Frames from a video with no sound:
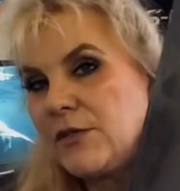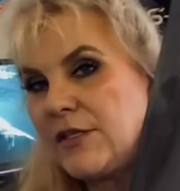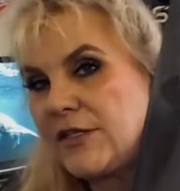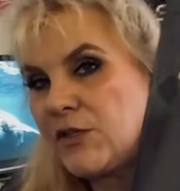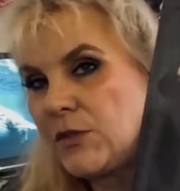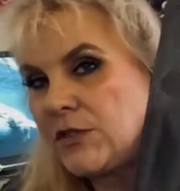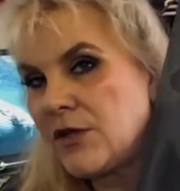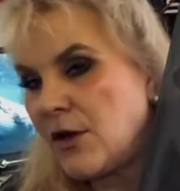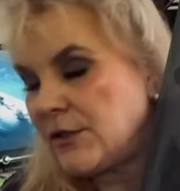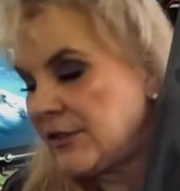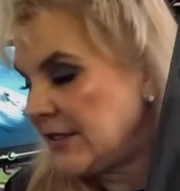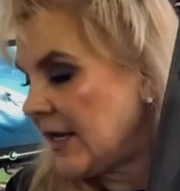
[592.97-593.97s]
This one's
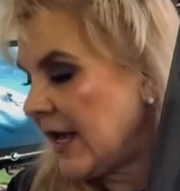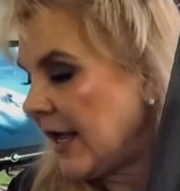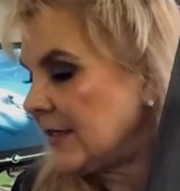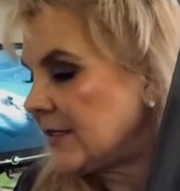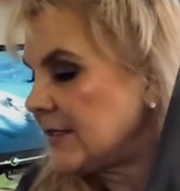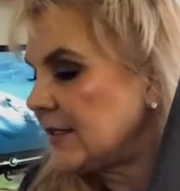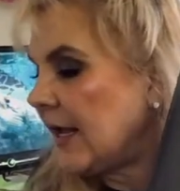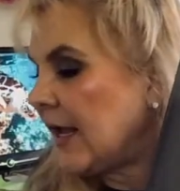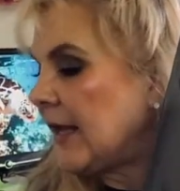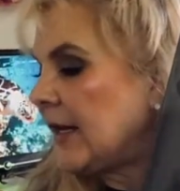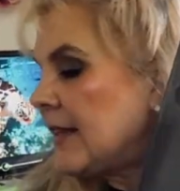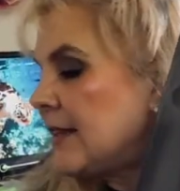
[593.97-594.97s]
called Tonight,
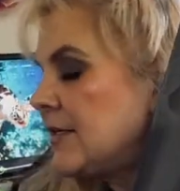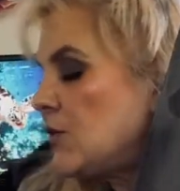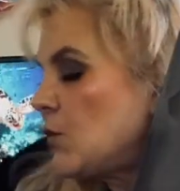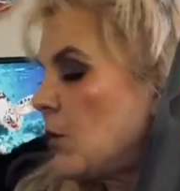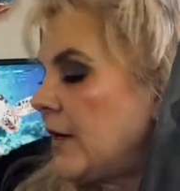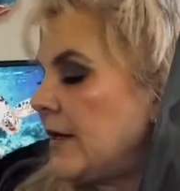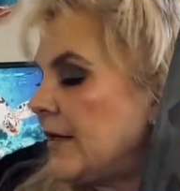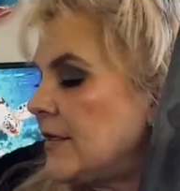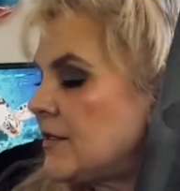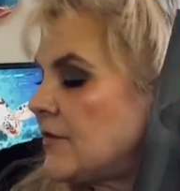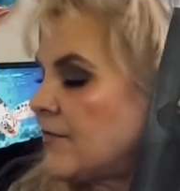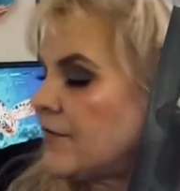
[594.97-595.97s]
and this one
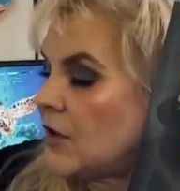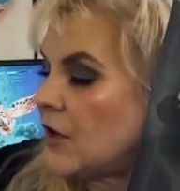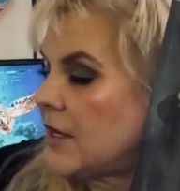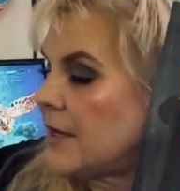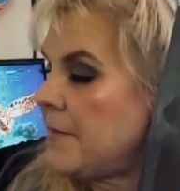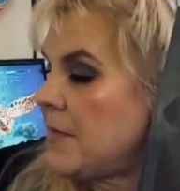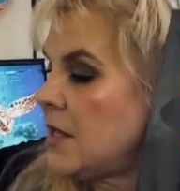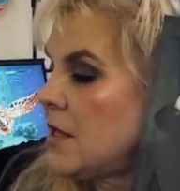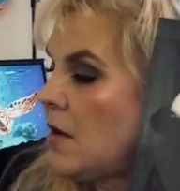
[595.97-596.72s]
is from,